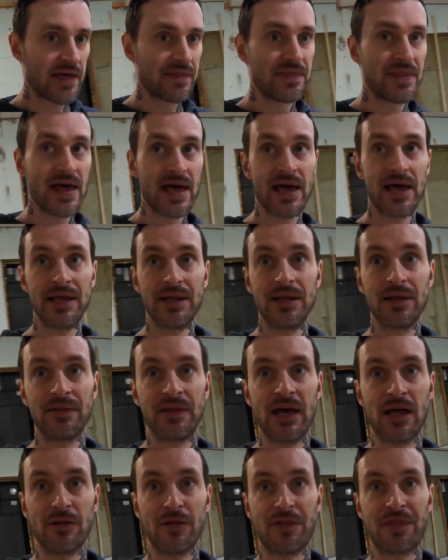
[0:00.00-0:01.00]
And then
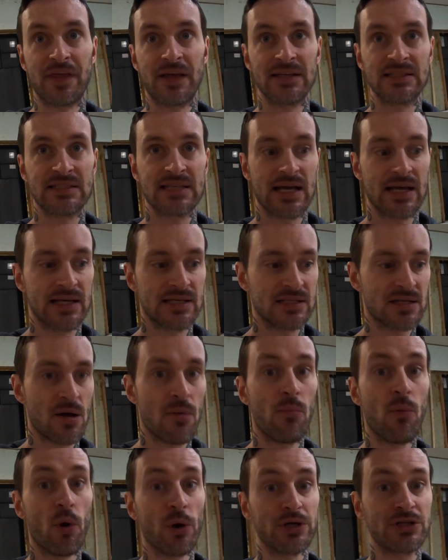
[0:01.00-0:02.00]
the other thing says
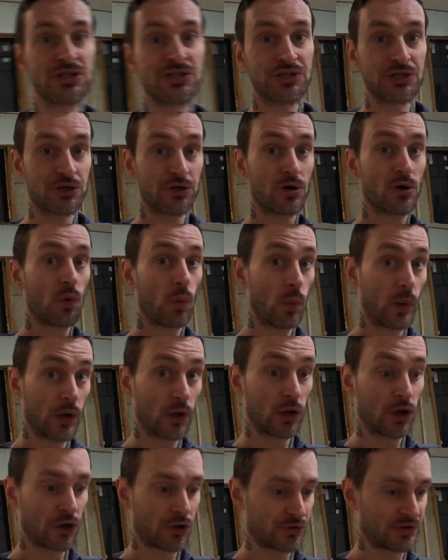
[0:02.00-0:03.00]
moisture
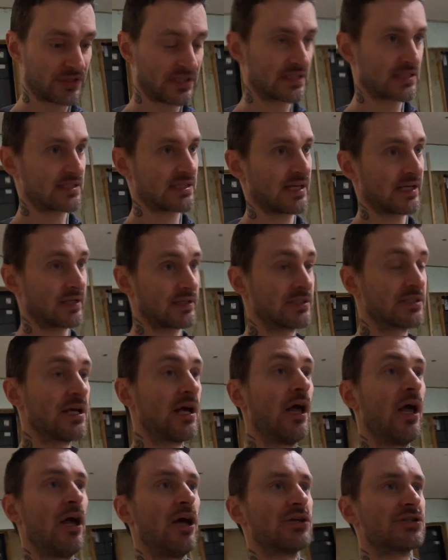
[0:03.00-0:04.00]
will hurt these things.
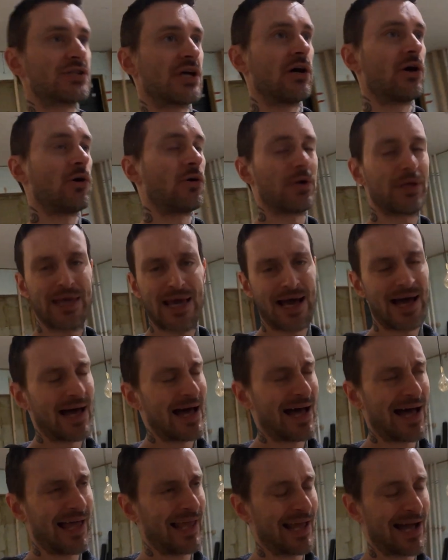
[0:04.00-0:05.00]
So
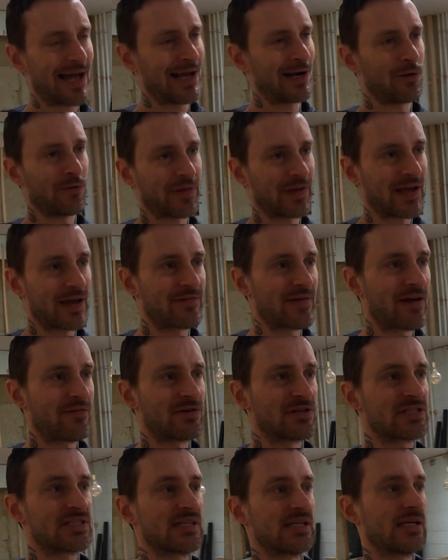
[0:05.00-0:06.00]
yeah, I don't think I've
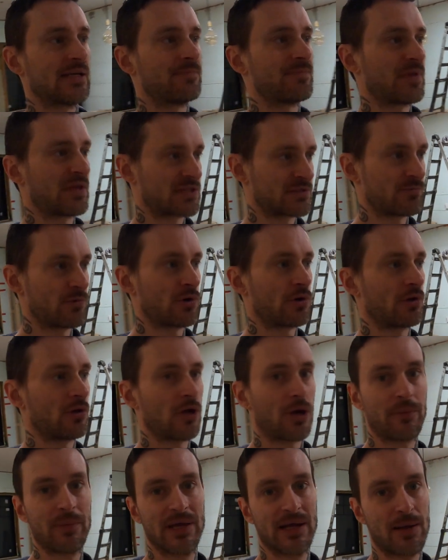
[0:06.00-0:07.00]
ever seen a smoke
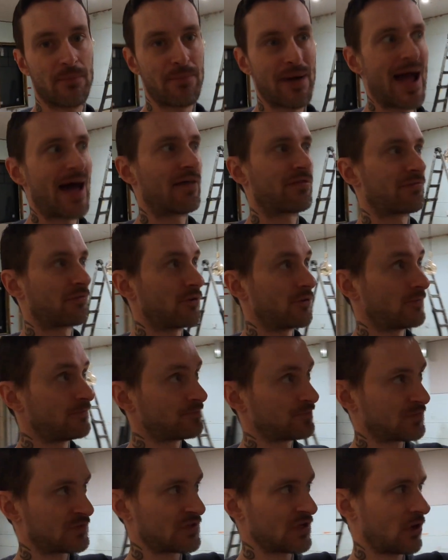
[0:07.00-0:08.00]
alarm in a
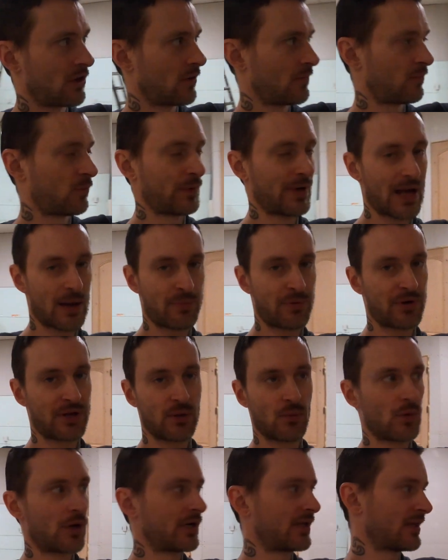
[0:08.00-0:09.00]
bathroom. So we're not
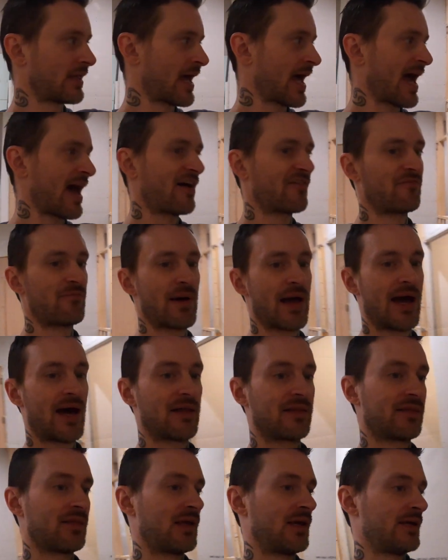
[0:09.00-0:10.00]
putting one in the half
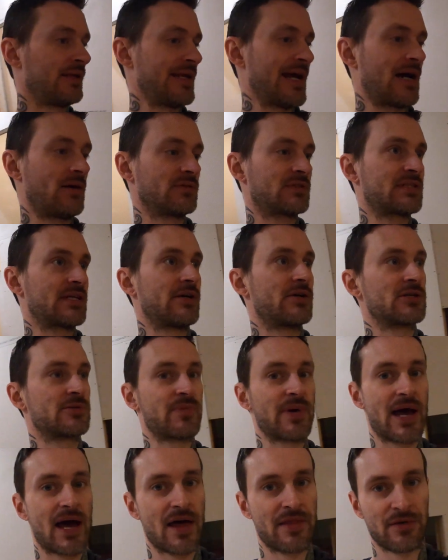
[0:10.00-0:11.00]
bath, downstairs
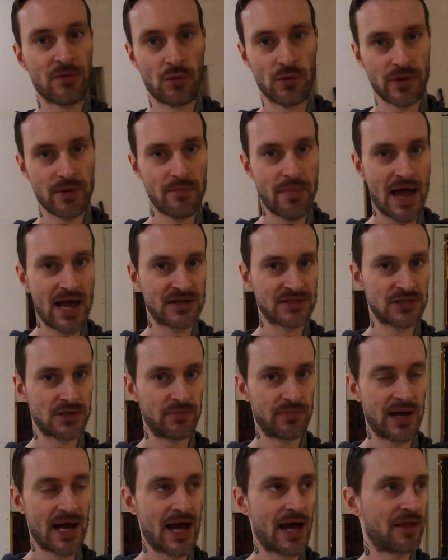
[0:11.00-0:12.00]
bath, or the master
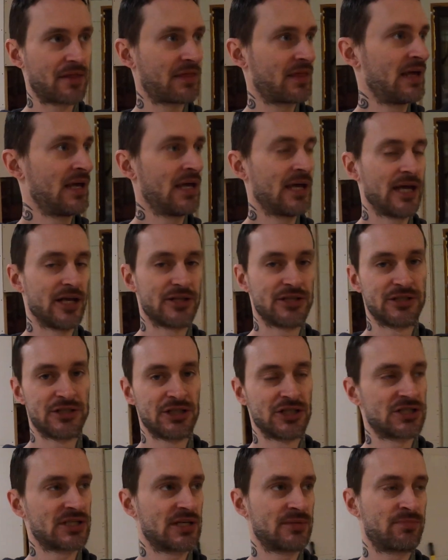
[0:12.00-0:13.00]
bath. It
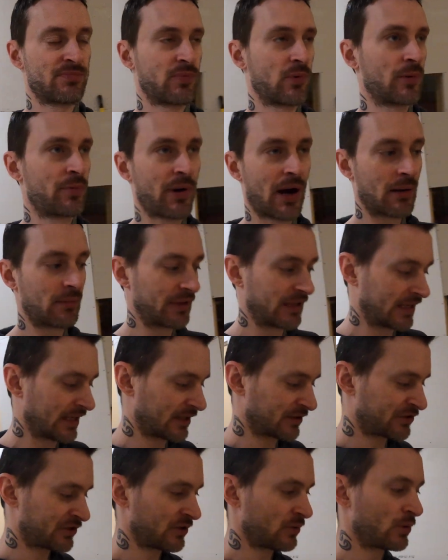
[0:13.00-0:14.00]
just would probably
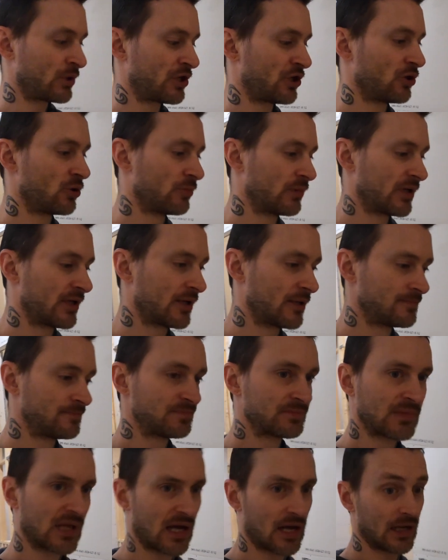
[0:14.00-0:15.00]
get too humid,
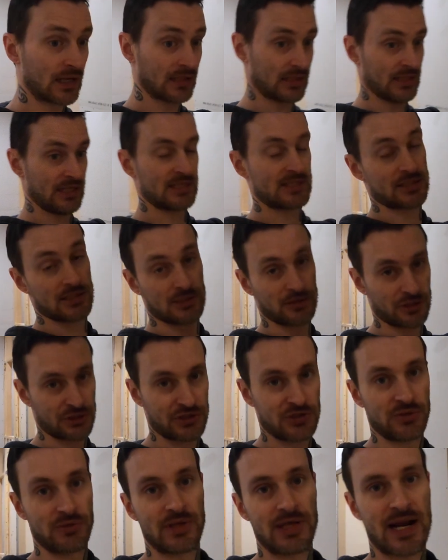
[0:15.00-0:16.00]
at least on the
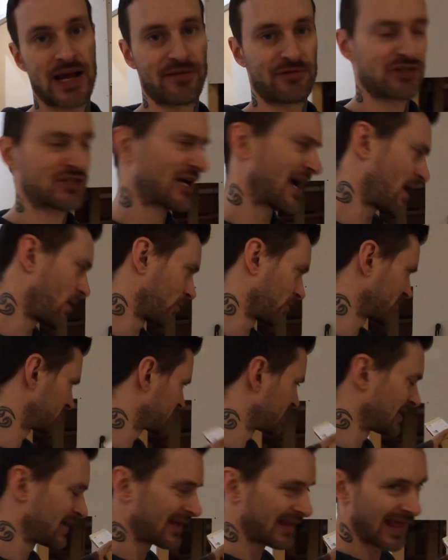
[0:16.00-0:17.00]
2 that have showers.
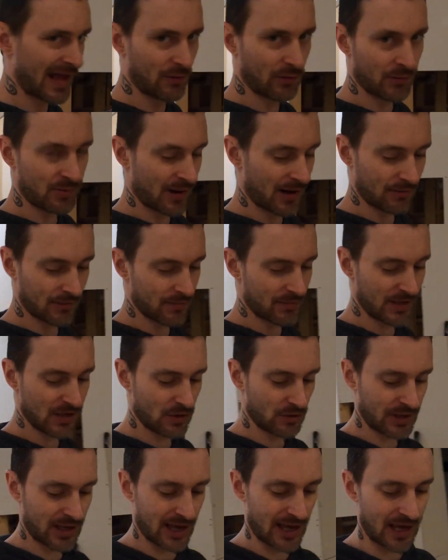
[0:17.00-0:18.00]
That would probably
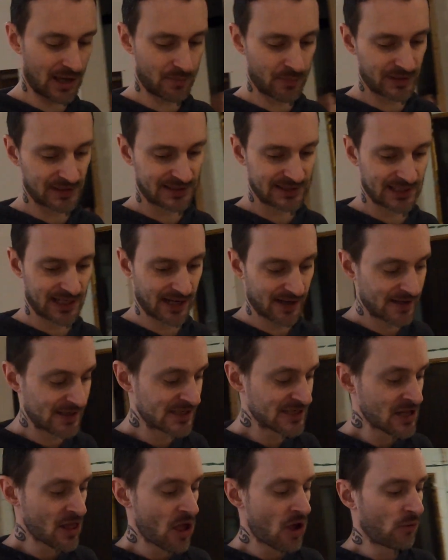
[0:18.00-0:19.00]
be okay, but
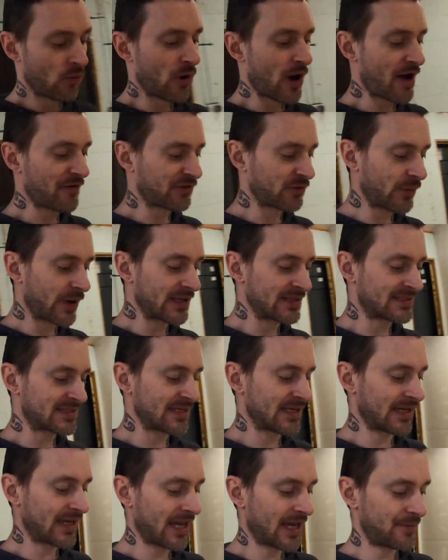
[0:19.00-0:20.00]
we'll have to wait and
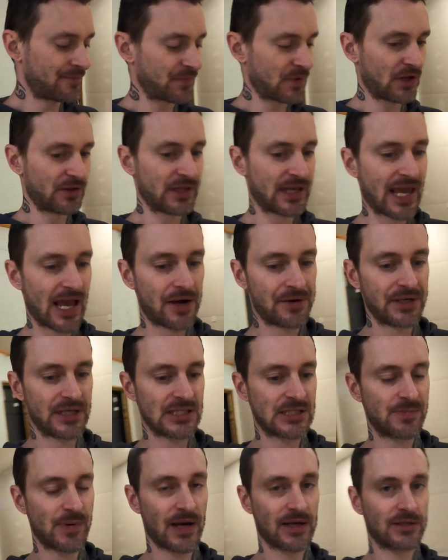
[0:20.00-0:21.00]
see again on the county
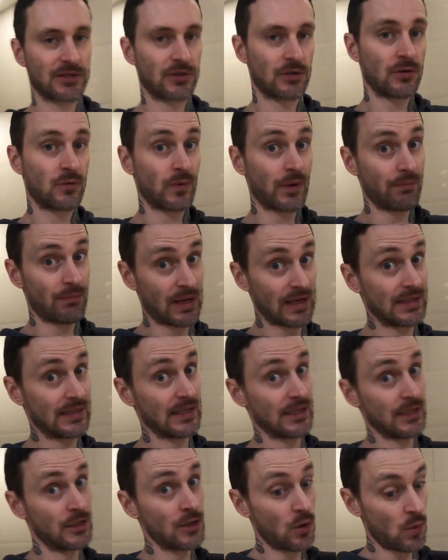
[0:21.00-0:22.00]
inspector. We might
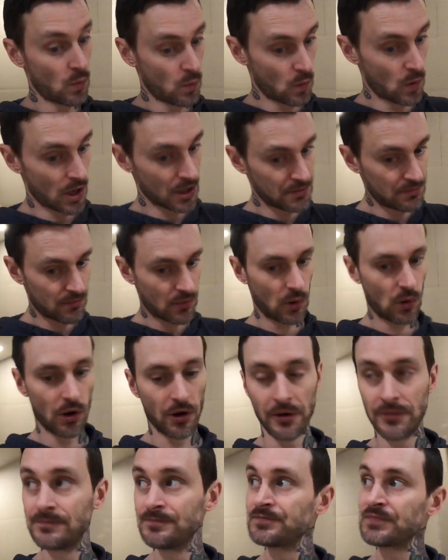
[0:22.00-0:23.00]
need 1
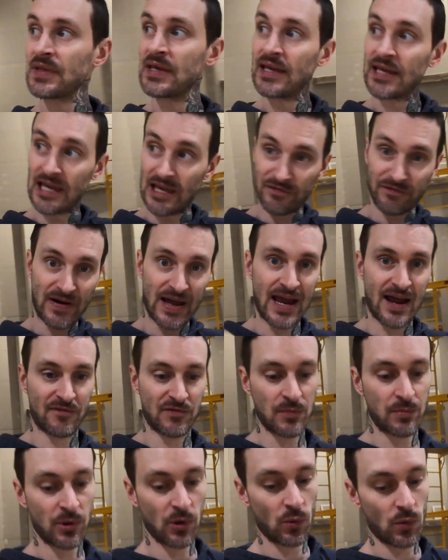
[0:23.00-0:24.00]
more if I
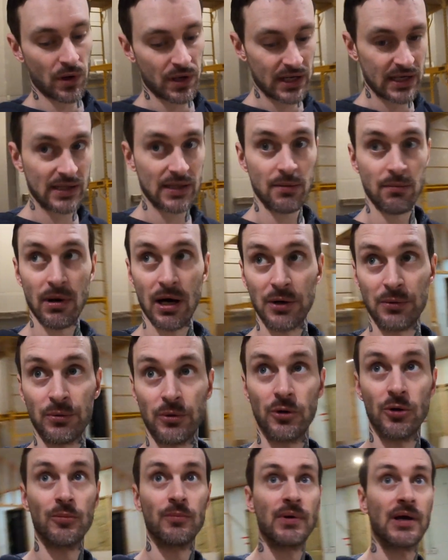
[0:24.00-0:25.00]
have to put one in the
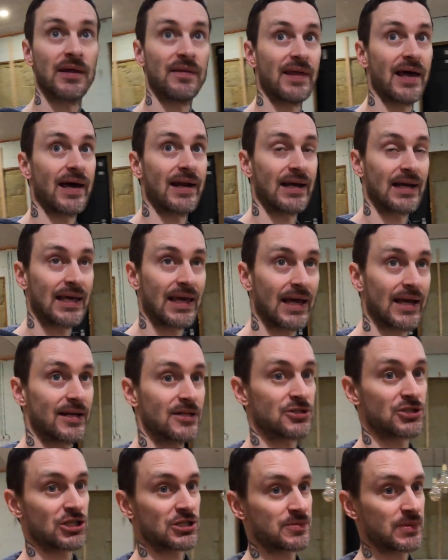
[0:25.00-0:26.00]
mudroom, and that again
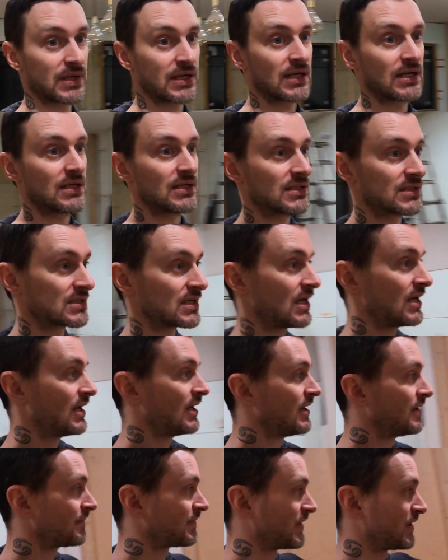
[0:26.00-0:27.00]
is just because
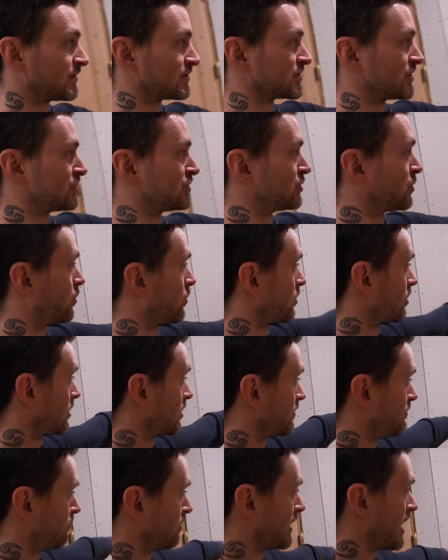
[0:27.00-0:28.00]
there's a
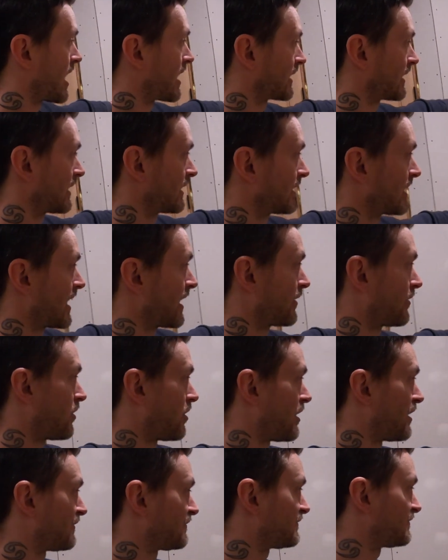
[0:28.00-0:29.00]
door blocking that
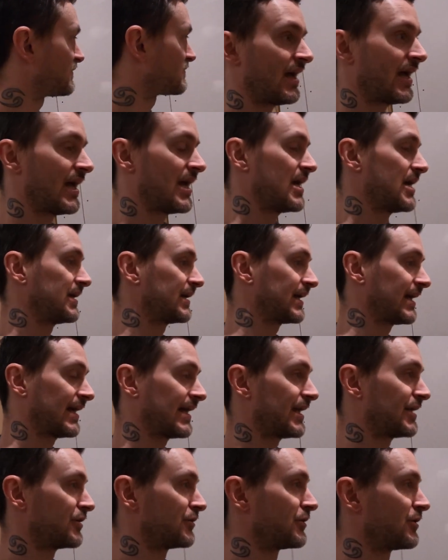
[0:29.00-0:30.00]
off. And
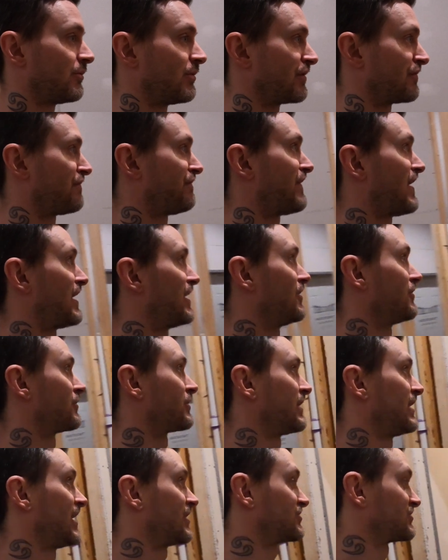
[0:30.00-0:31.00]
again, I don't know what fire
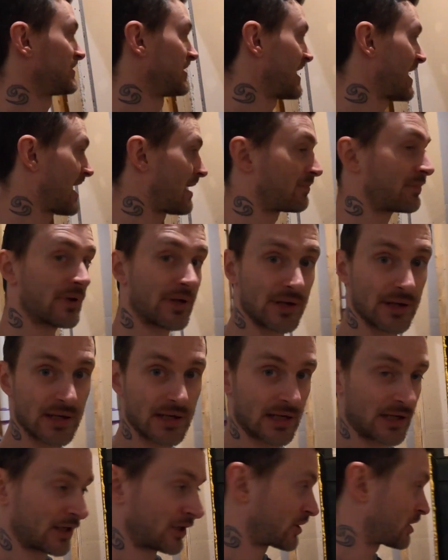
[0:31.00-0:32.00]
could actually
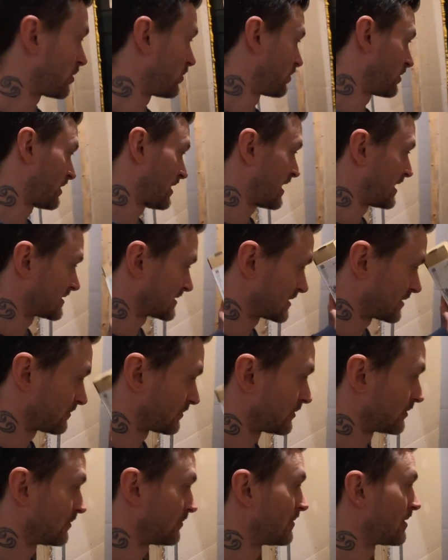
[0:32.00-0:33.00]
happen in a coat closet
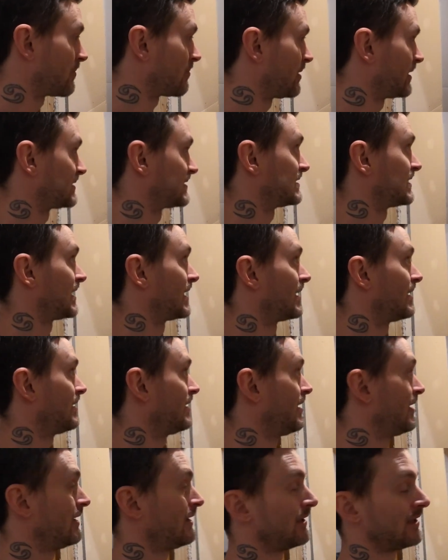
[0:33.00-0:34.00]
room, but
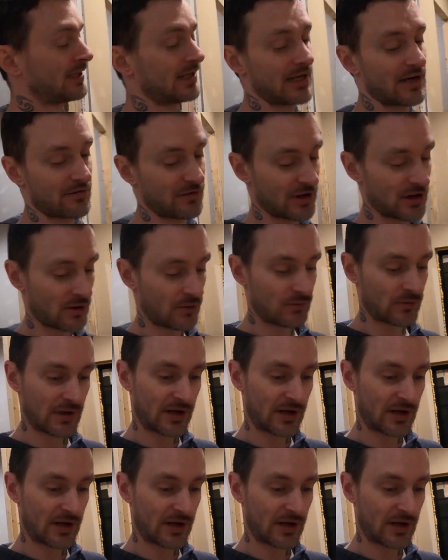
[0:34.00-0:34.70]
you never know.